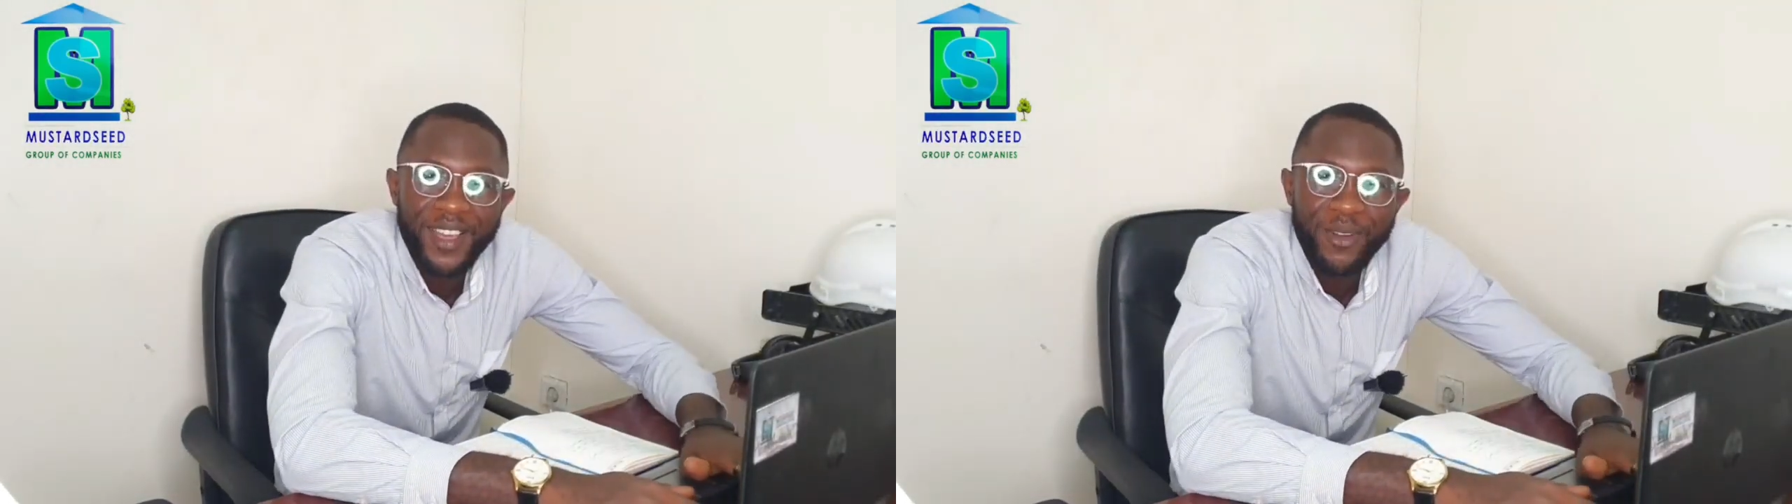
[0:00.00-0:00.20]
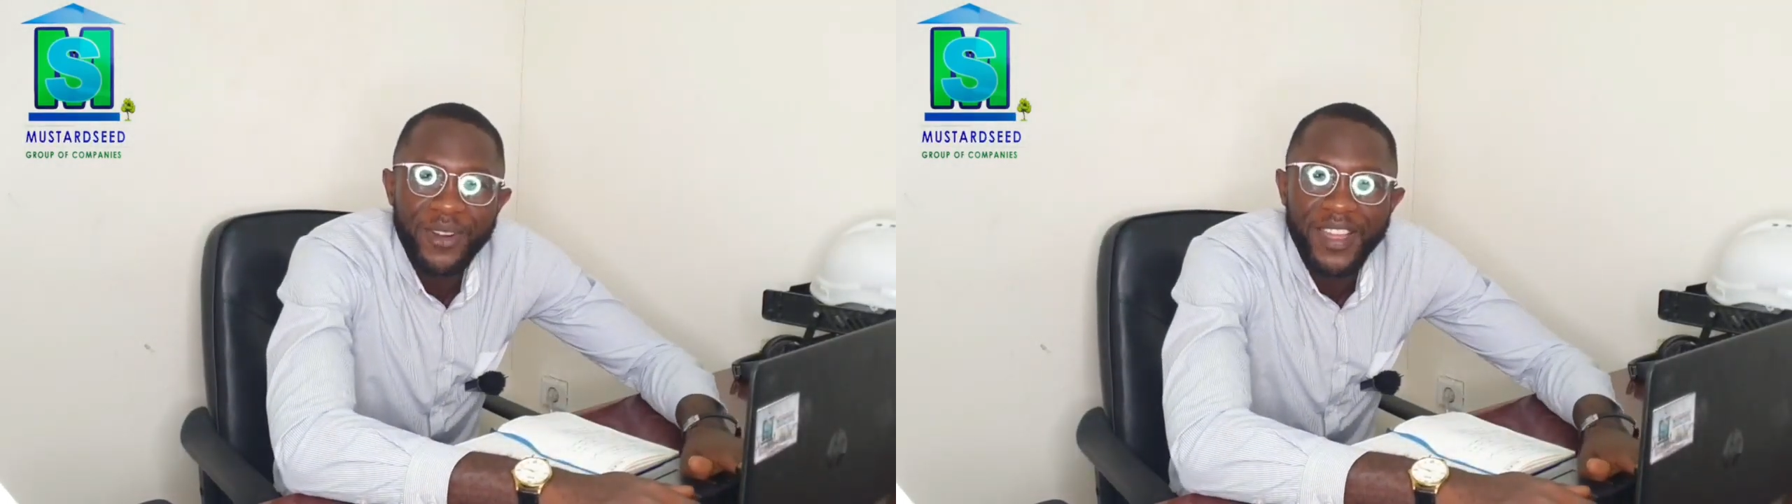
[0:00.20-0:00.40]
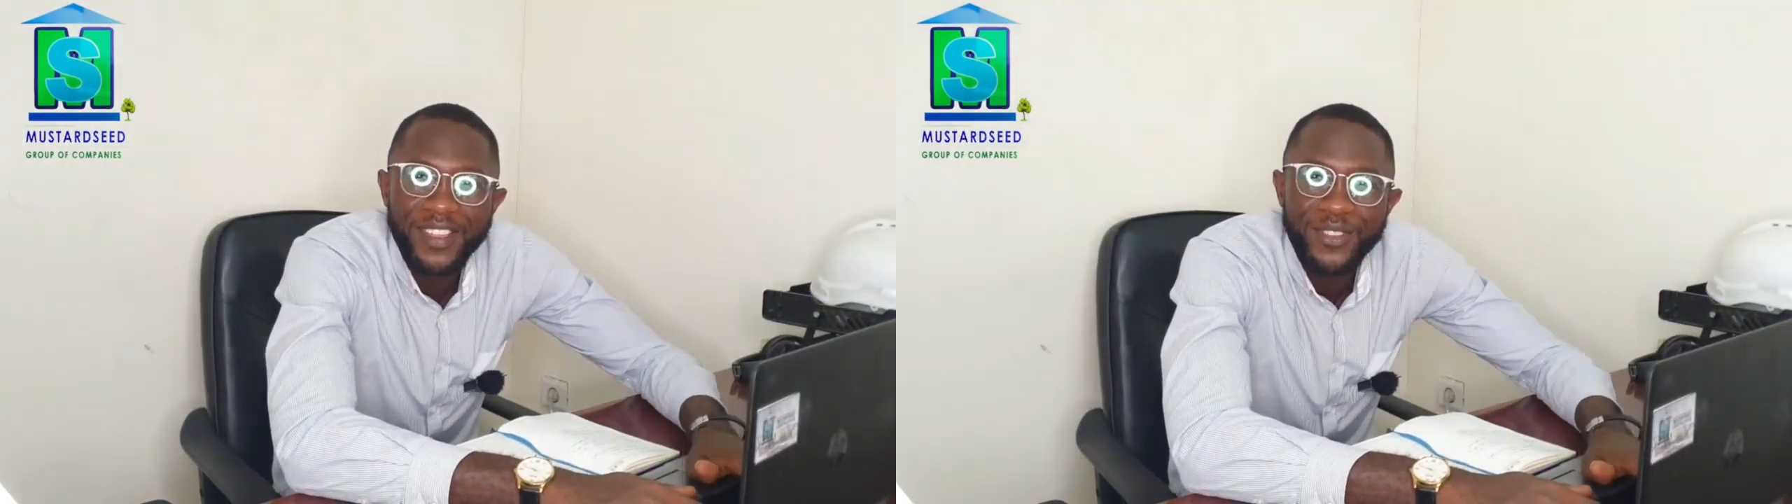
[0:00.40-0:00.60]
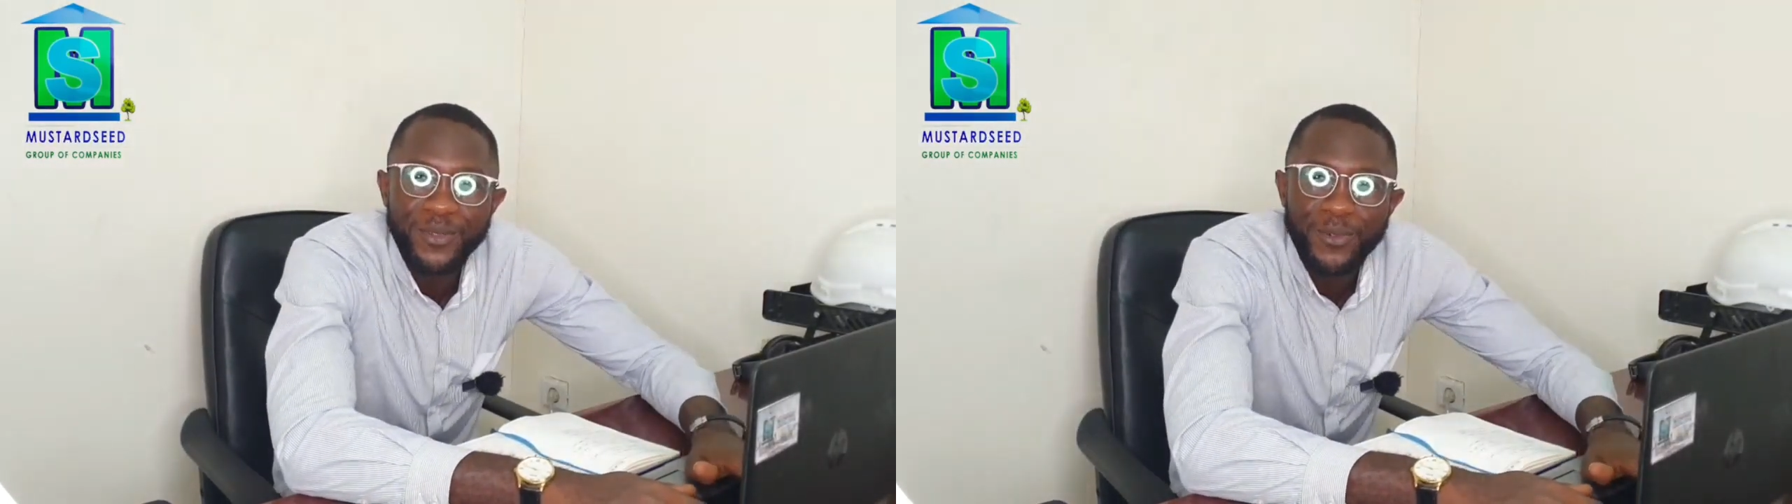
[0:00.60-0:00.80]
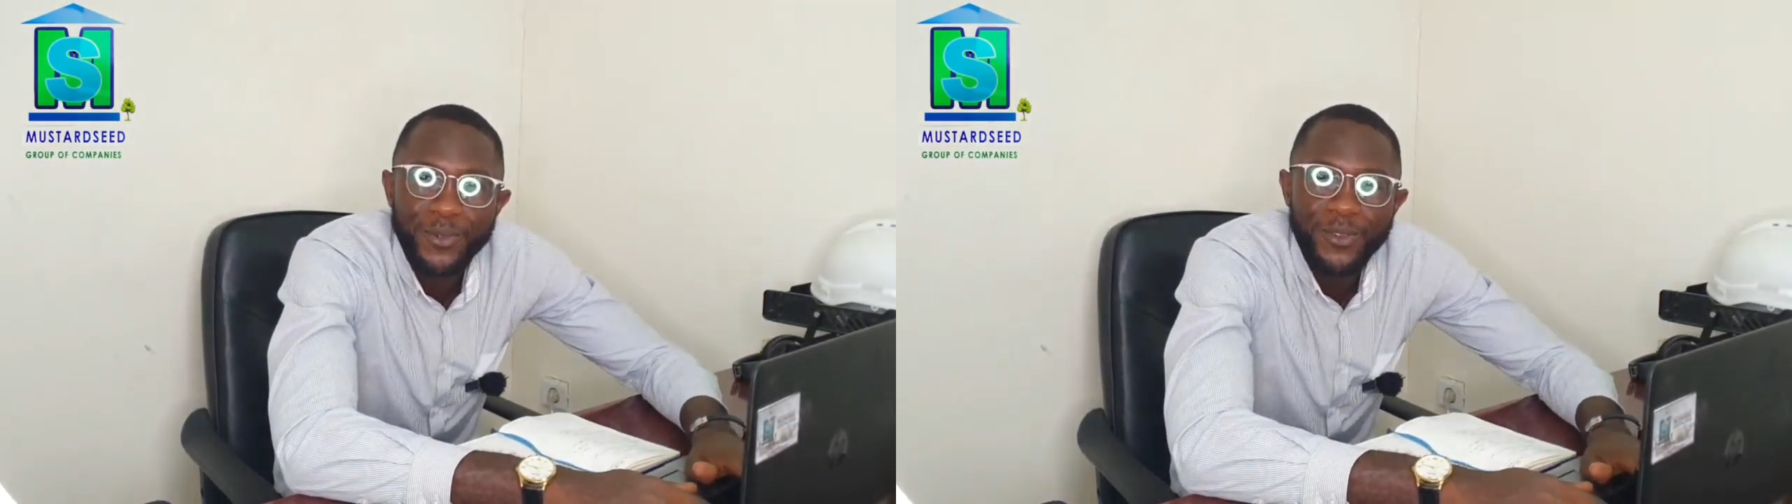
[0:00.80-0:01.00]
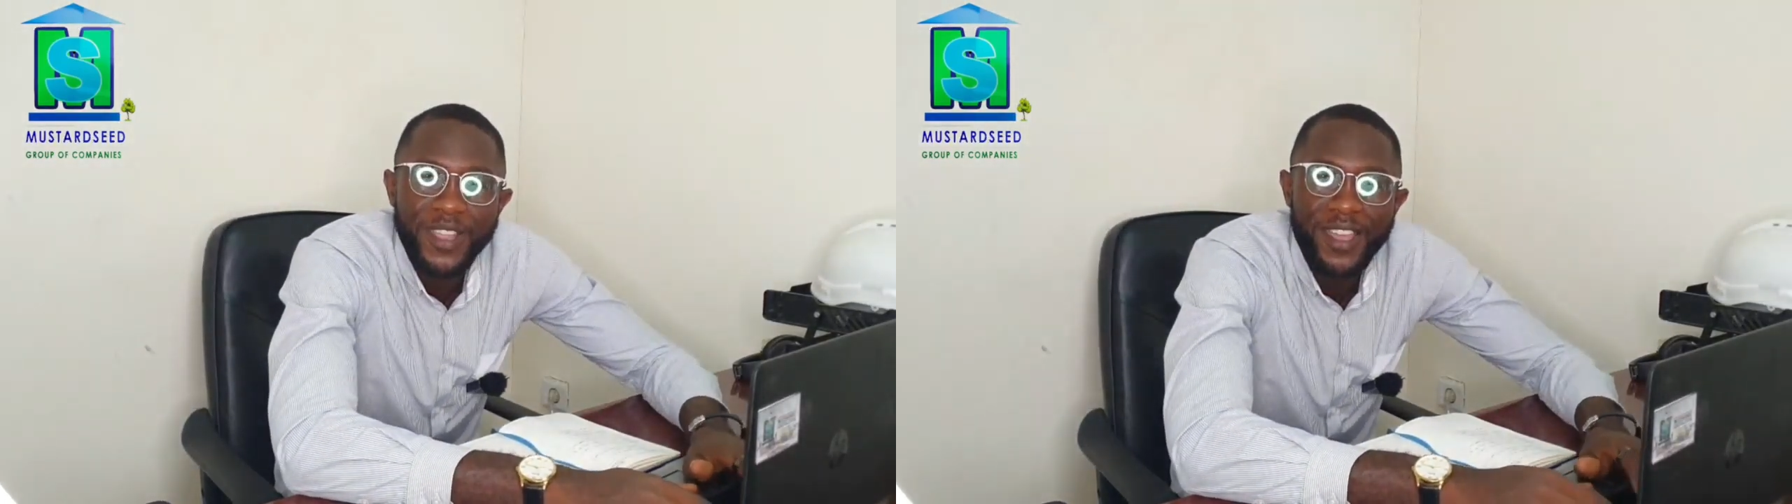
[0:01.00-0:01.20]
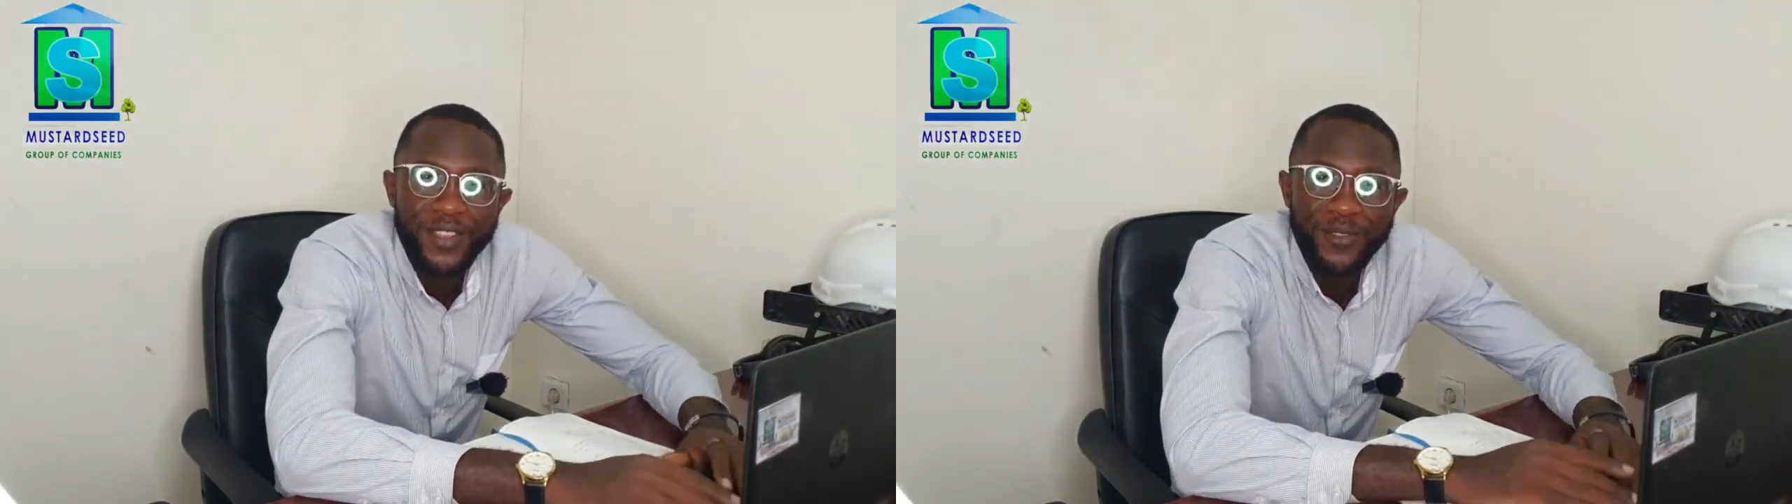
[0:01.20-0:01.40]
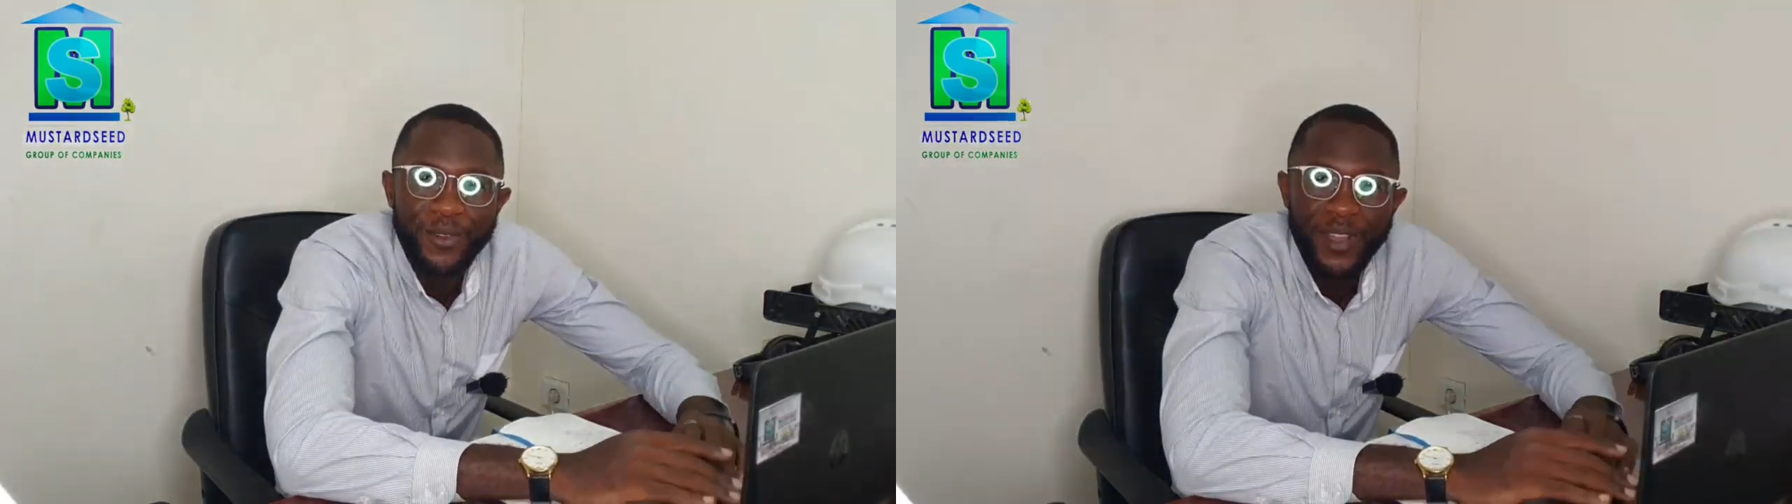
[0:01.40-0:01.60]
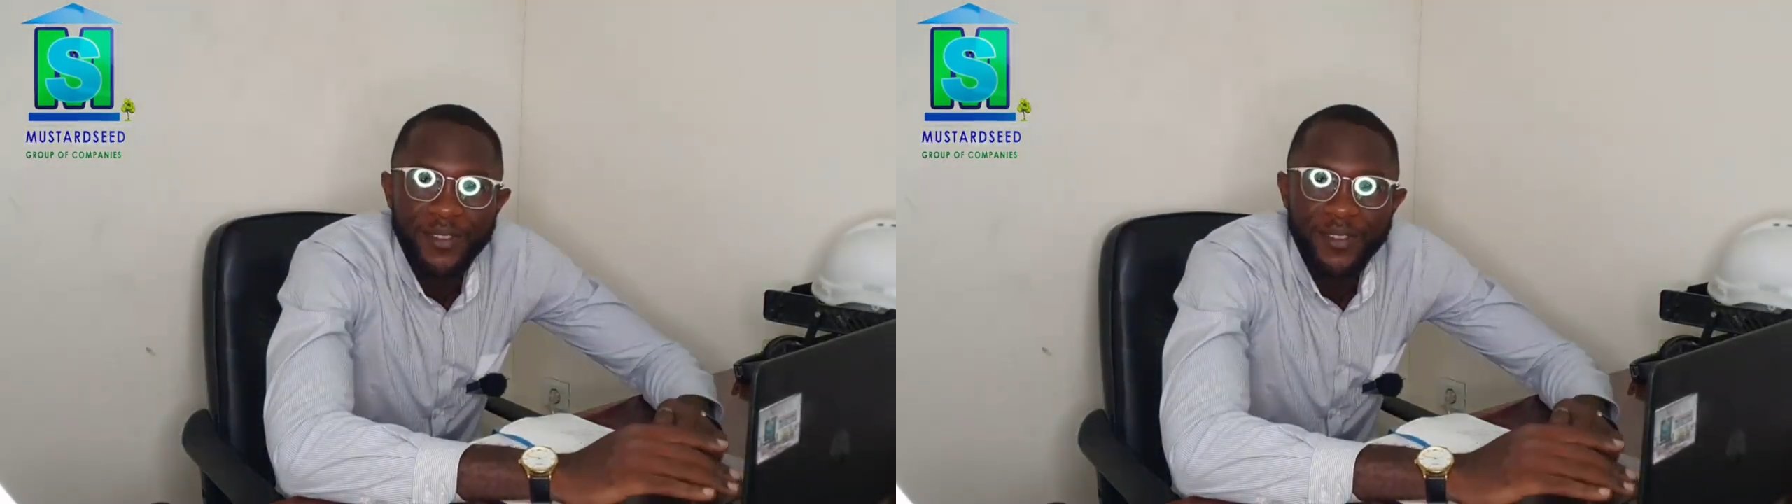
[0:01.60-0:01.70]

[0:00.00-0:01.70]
I would like to thank you for